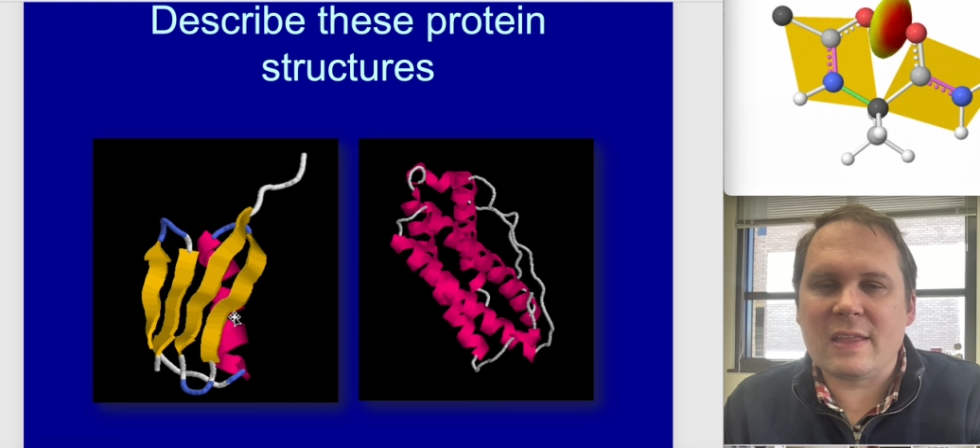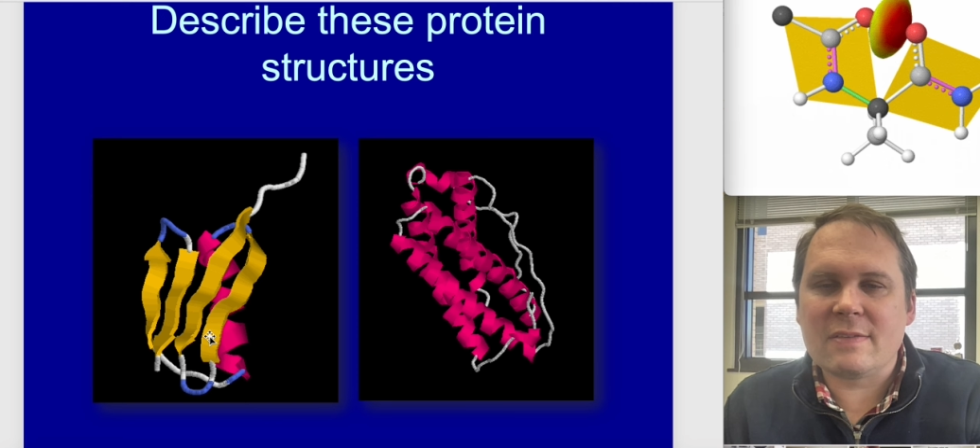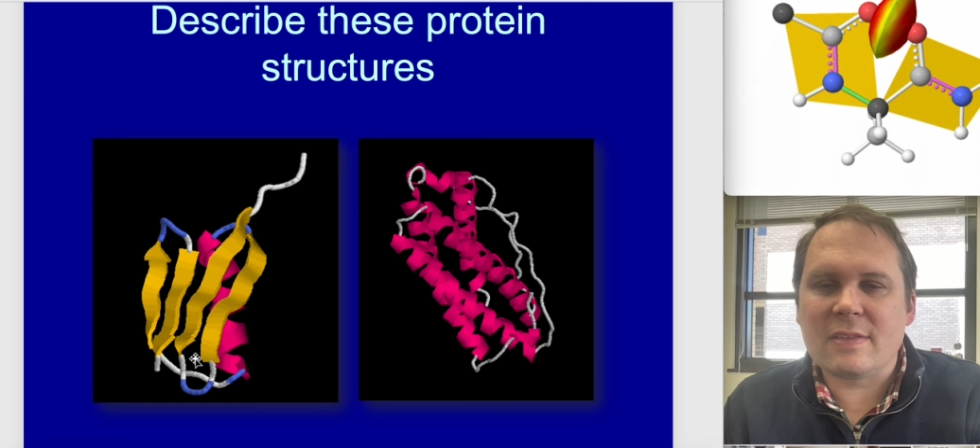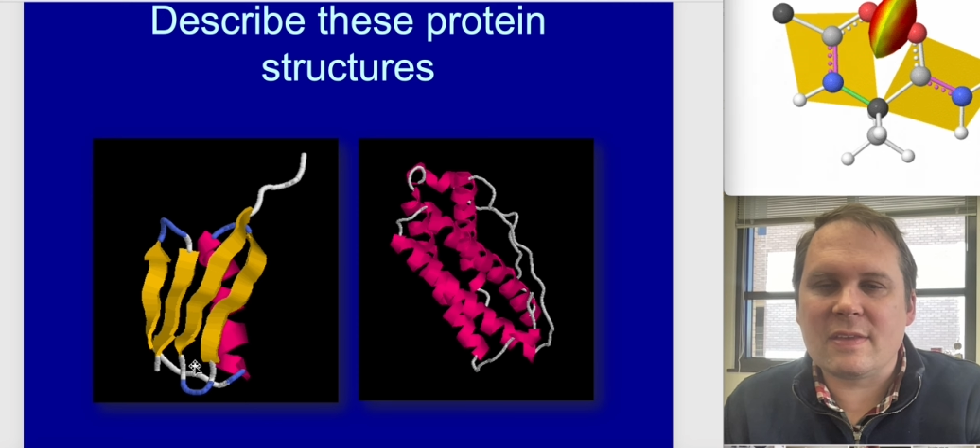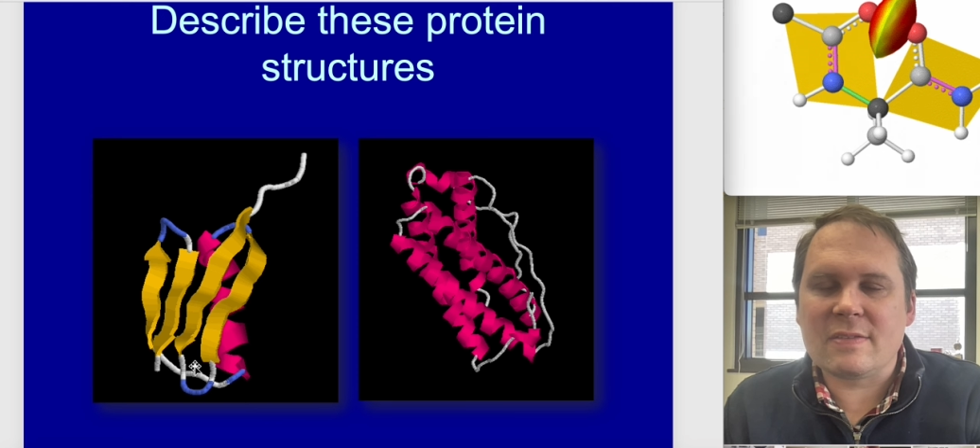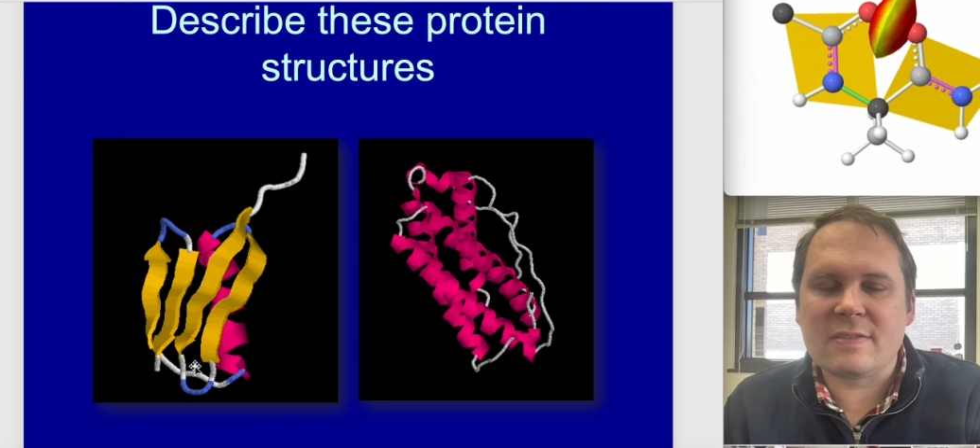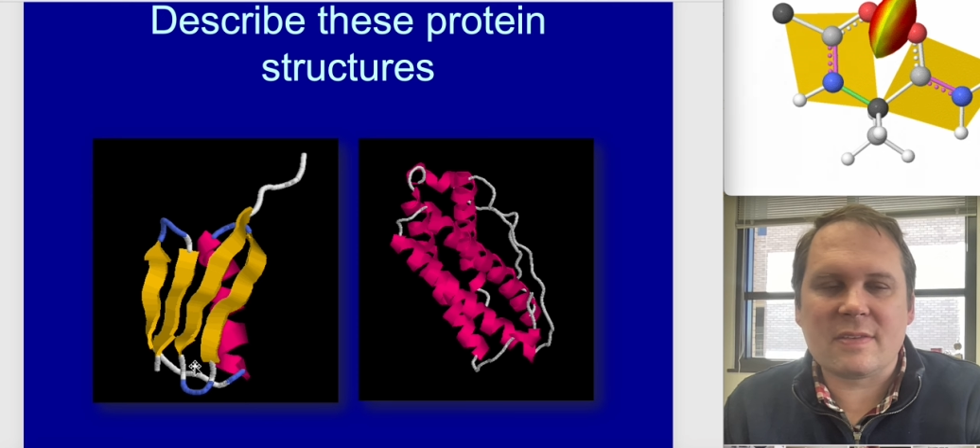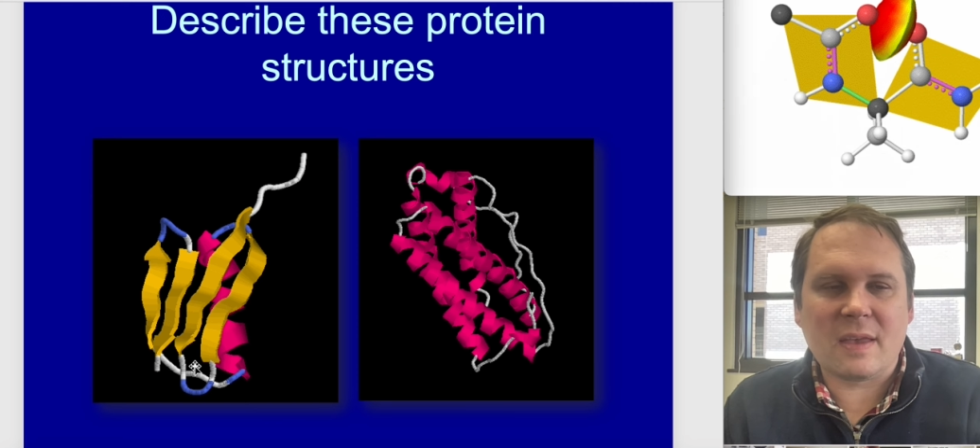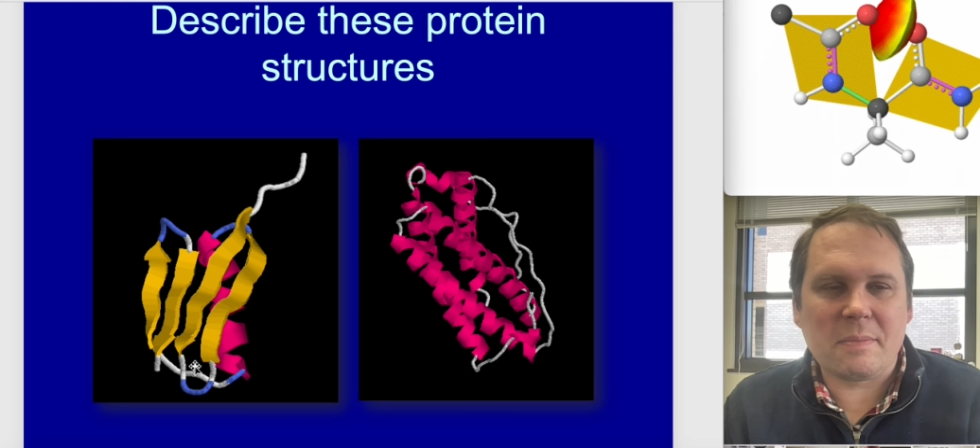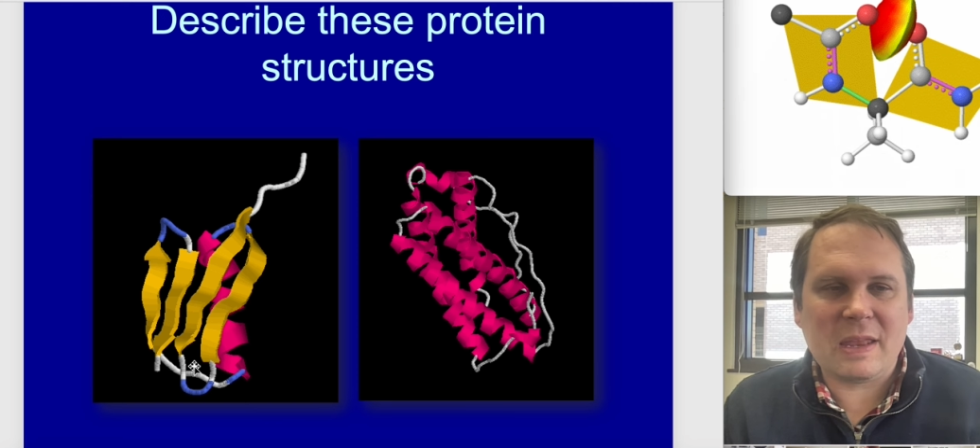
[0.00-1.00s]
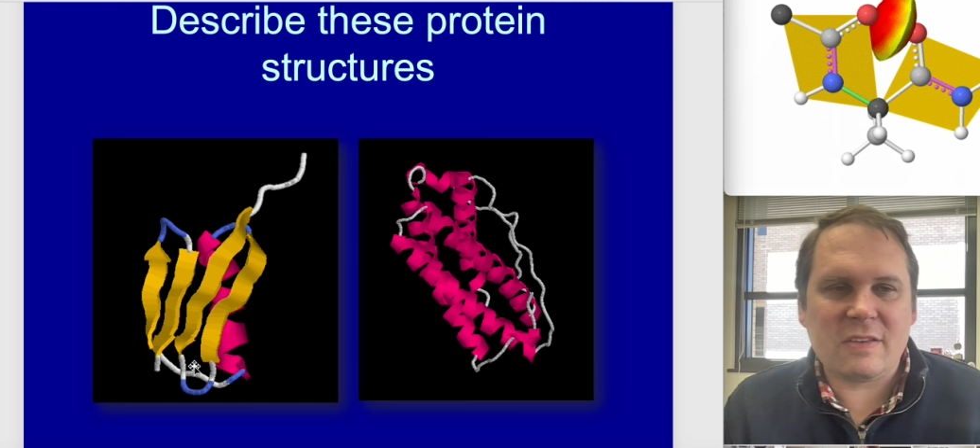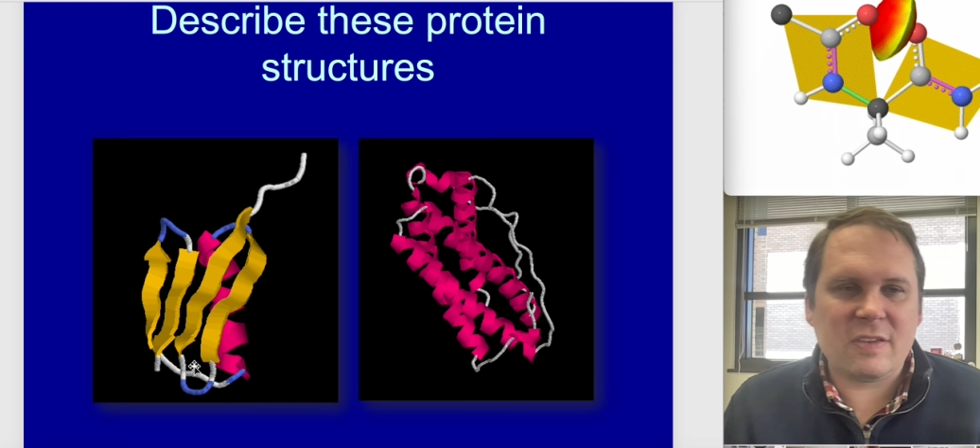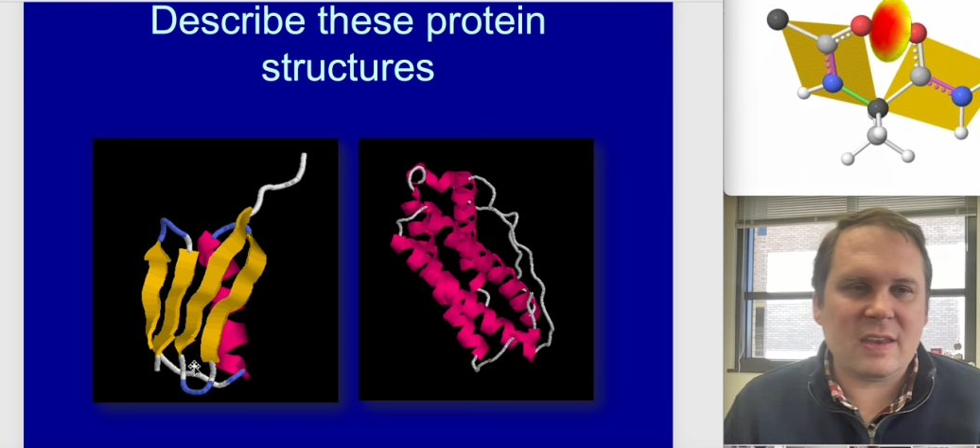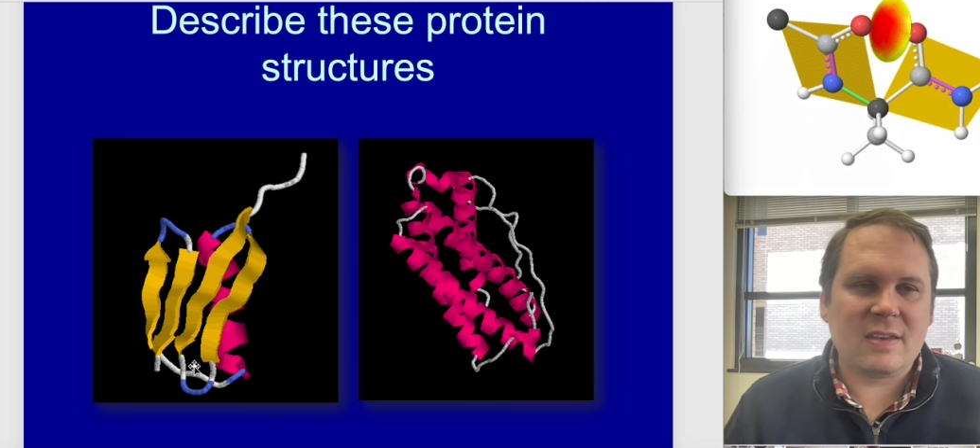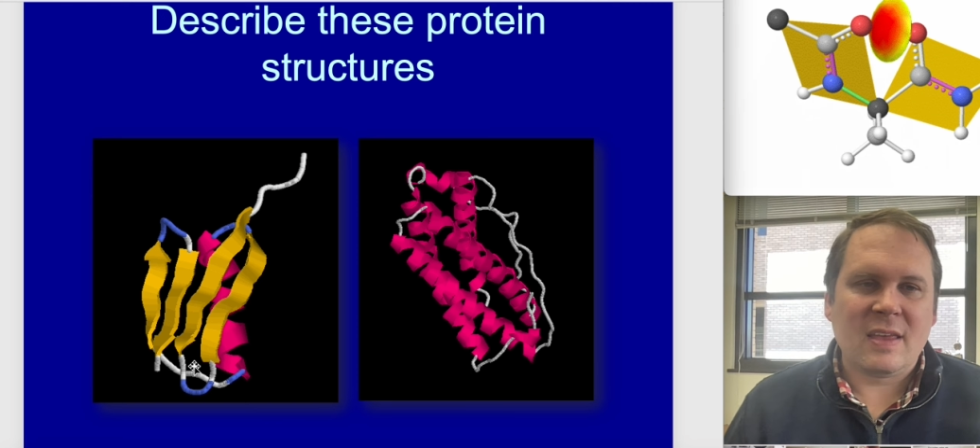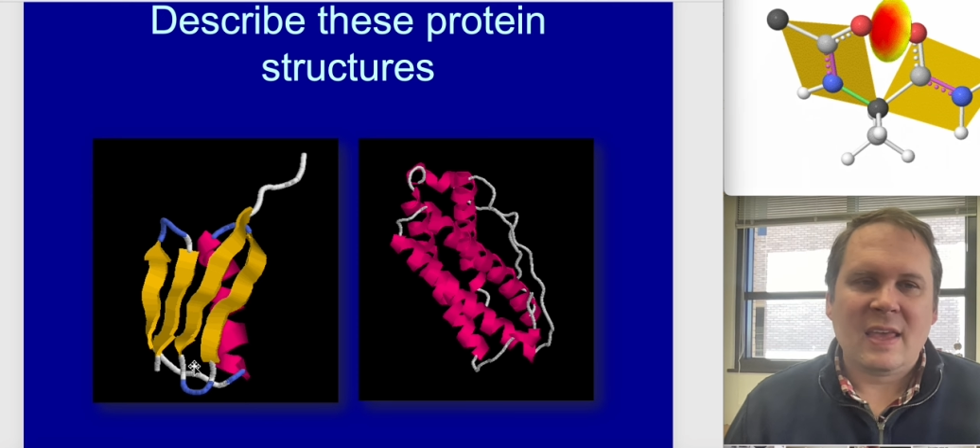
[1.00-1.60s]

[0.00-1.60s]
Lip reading: into this beta sheet.